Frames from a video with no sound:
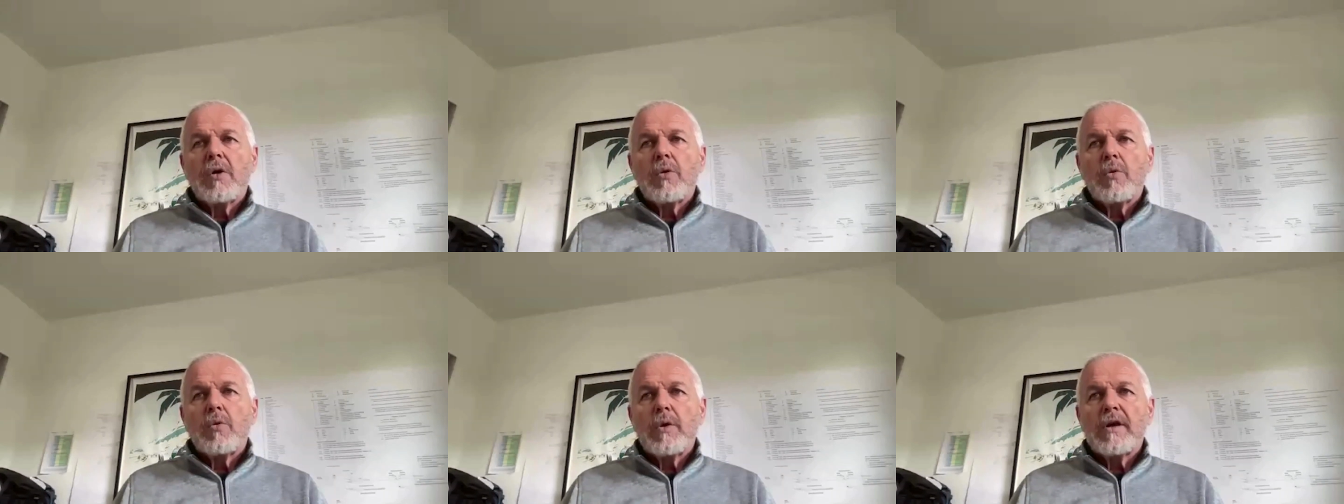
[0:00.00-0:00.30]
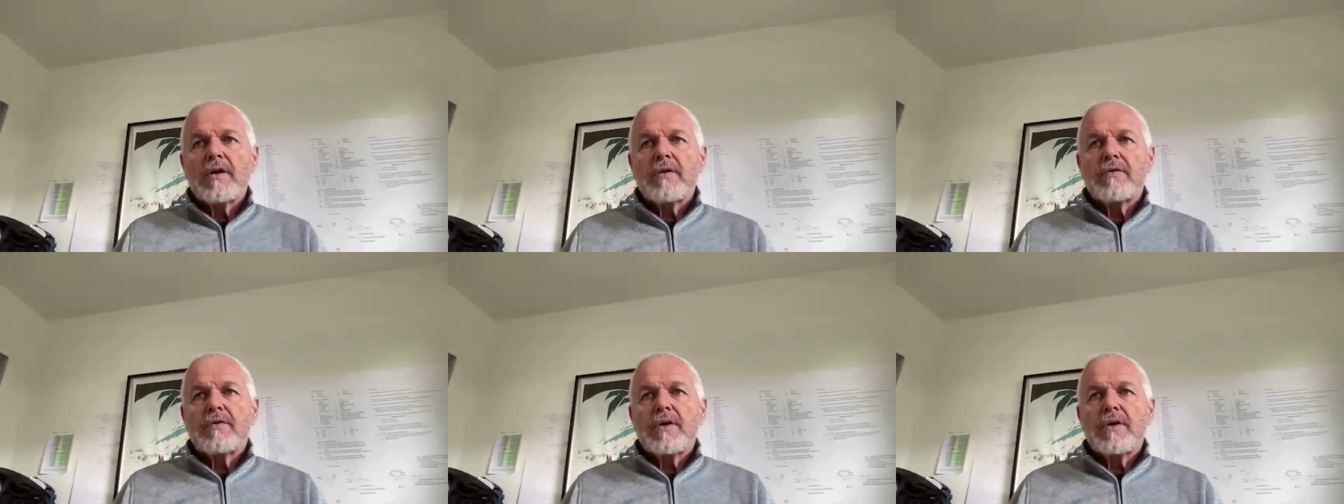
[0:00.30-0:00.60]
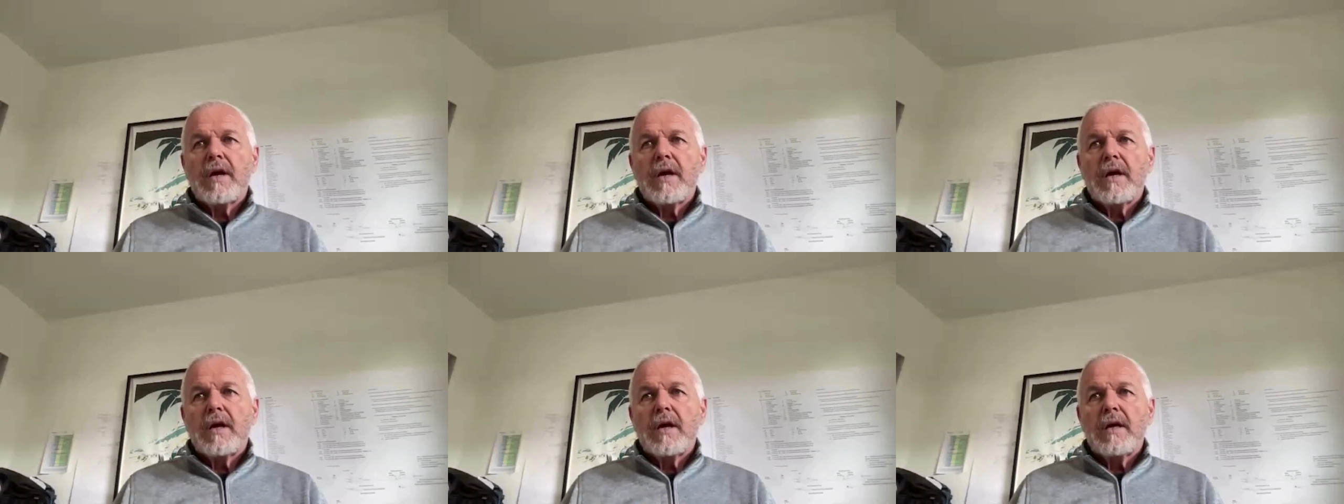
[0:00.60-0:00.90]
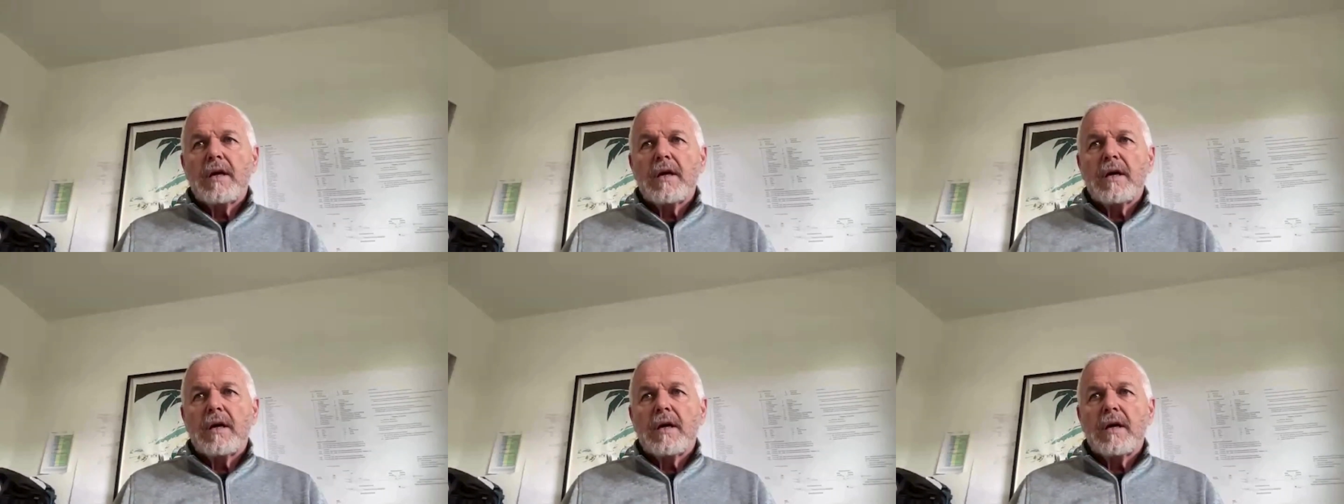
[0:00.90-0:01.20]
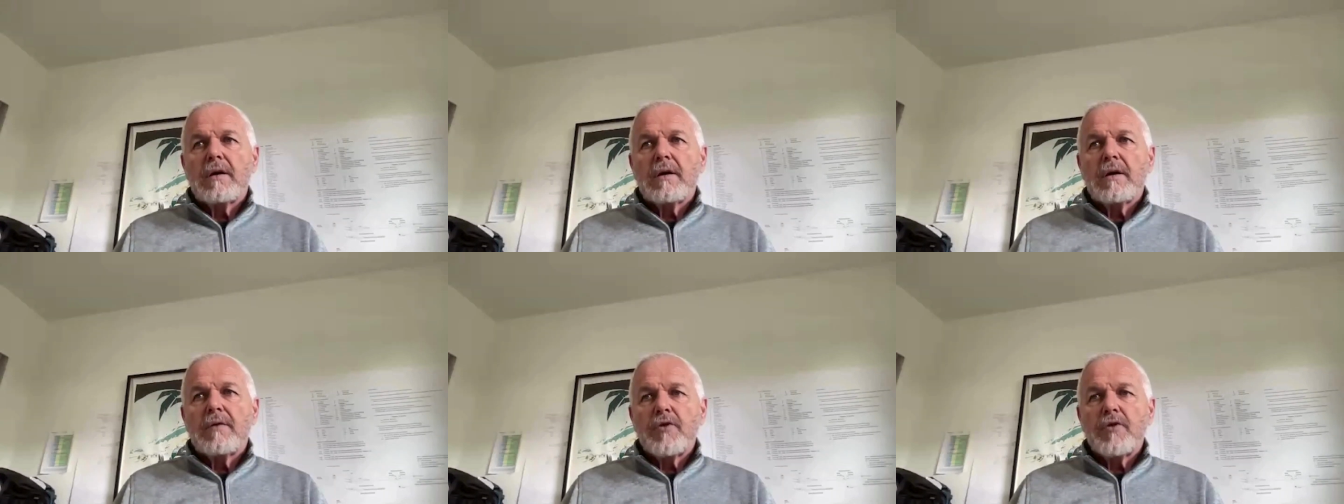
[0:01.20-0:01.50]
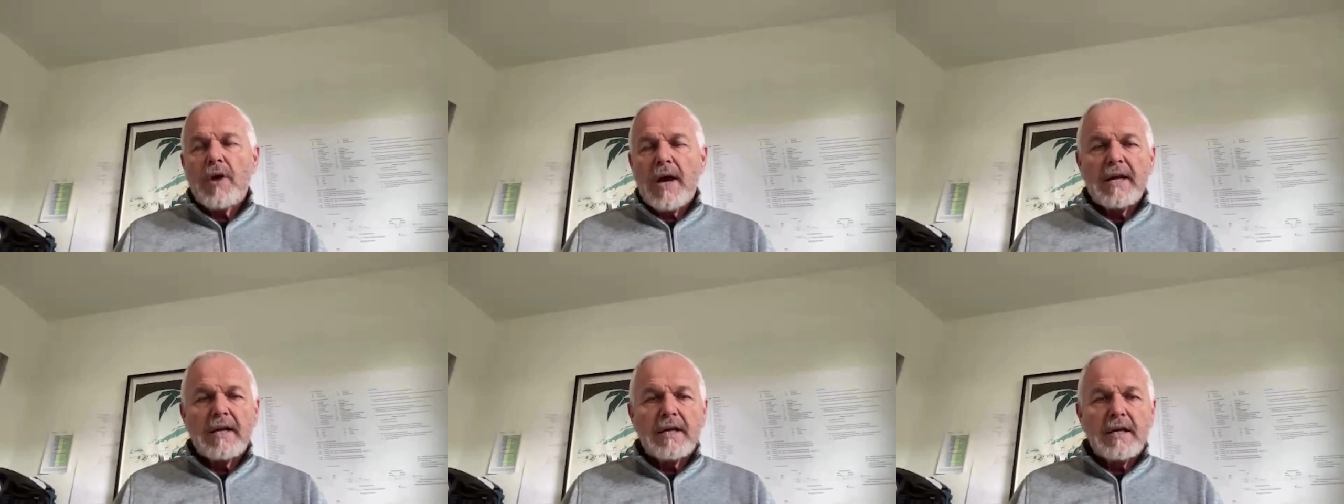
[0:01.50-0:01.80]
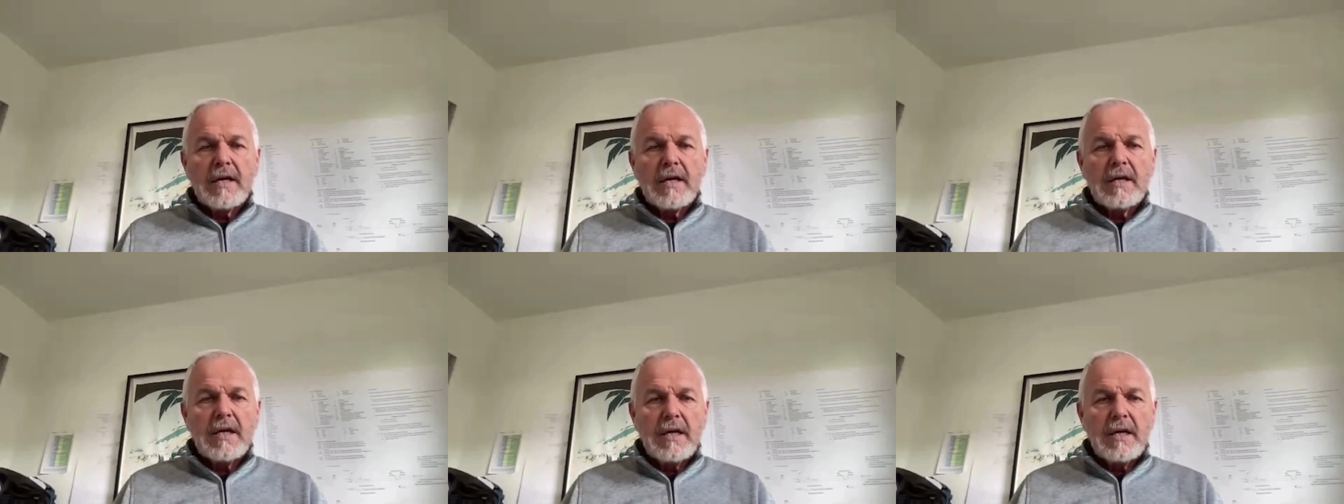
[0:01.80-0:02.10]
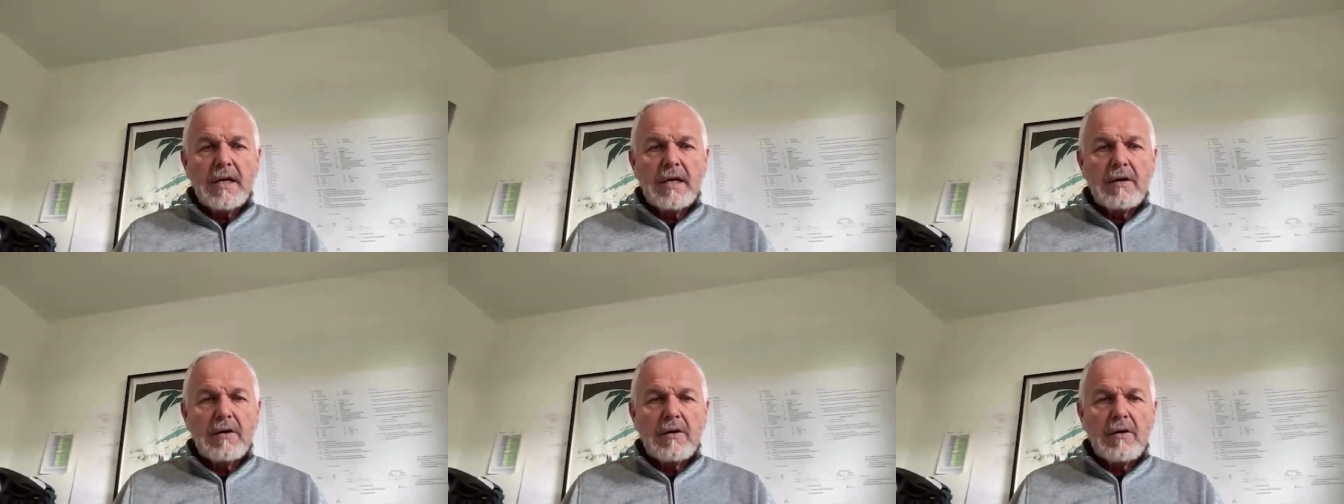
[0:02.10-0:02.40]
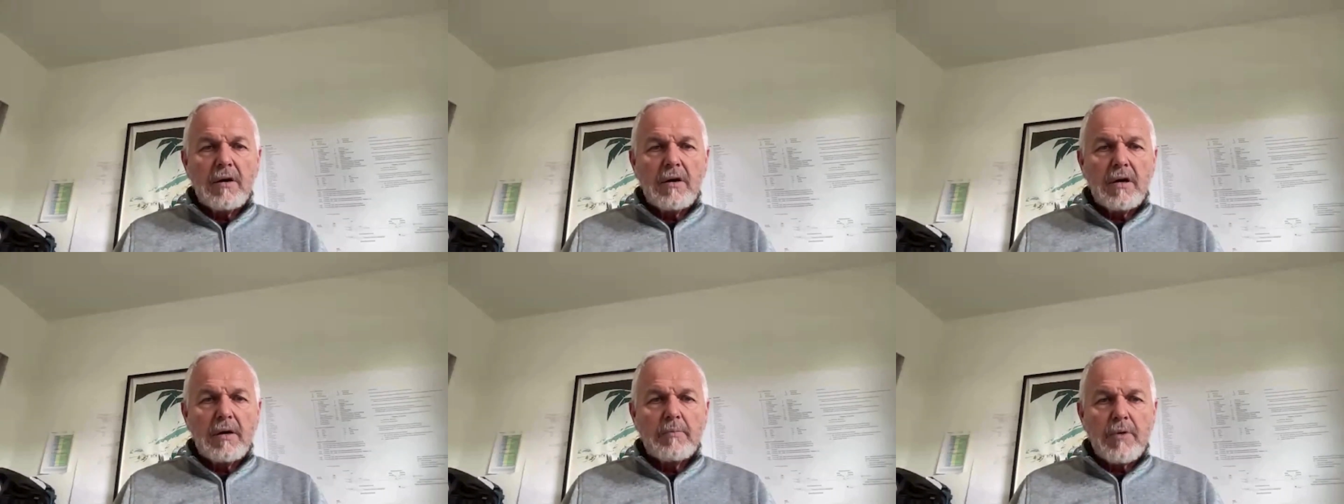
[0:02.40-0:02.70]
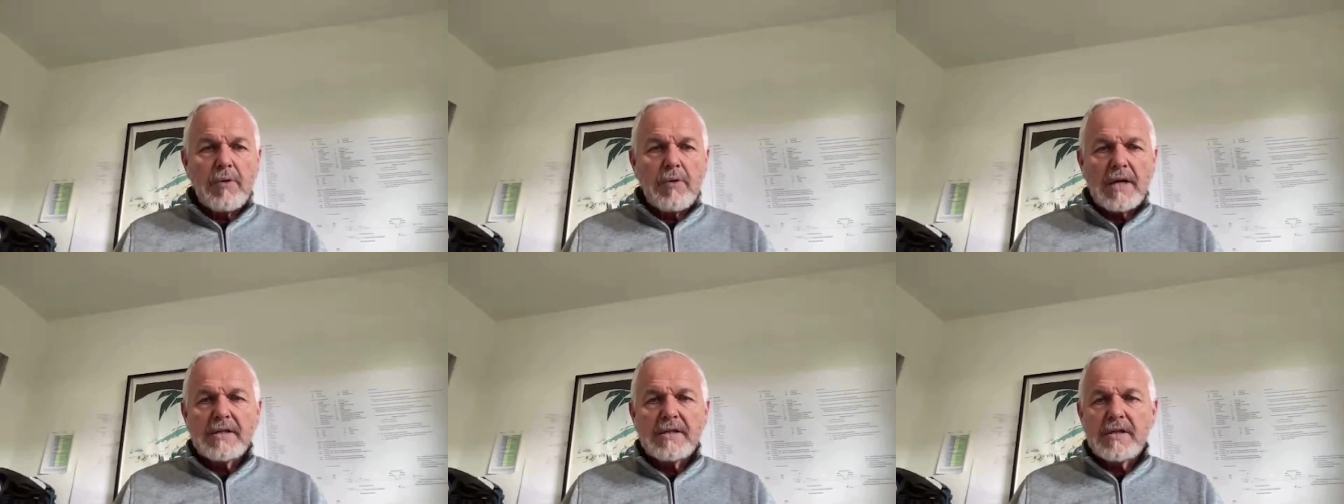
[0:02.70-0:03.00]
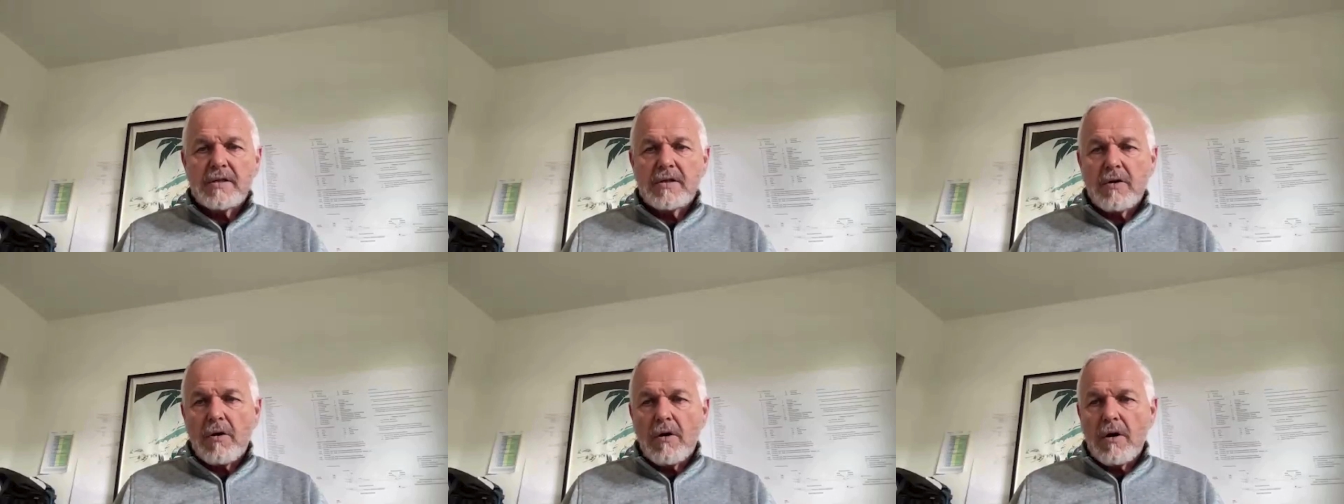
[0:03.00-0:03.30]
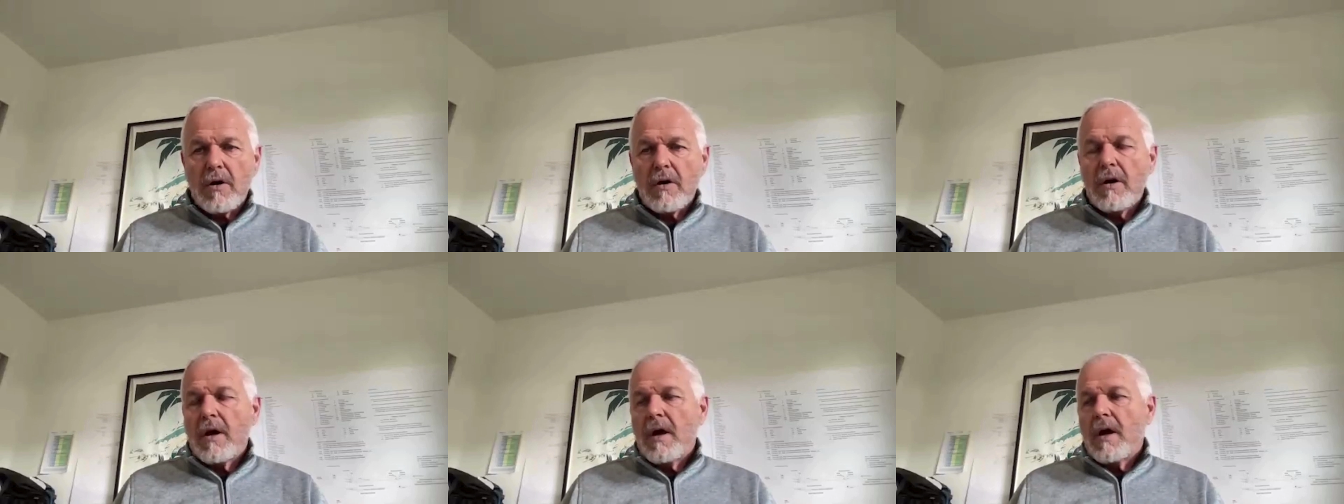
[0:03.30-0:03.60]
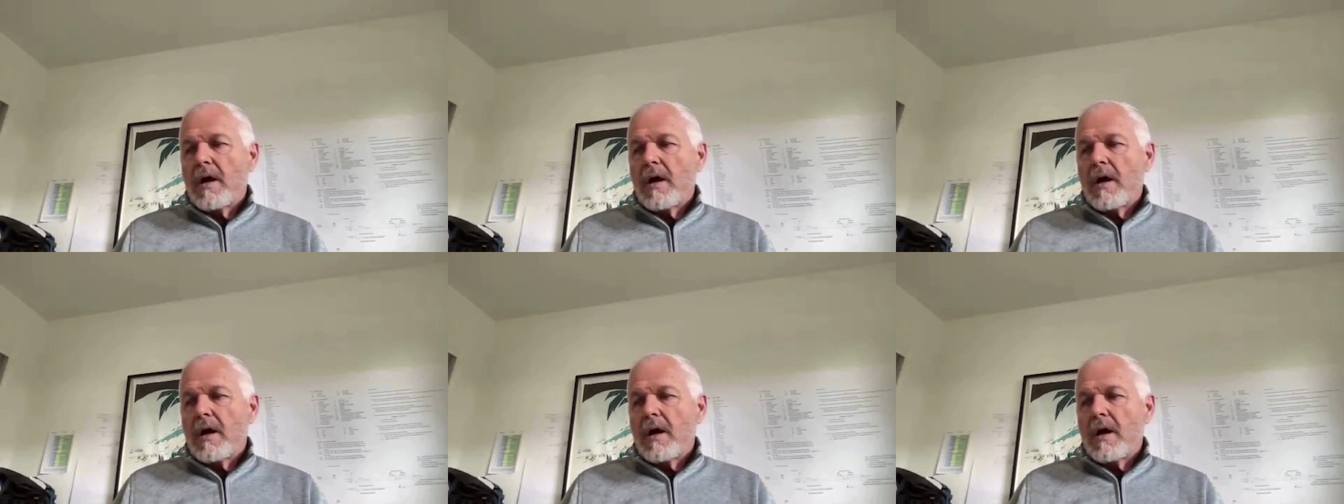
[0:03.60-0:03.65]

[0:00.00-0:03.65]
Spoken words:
with if you're adding a key on Bryce's car,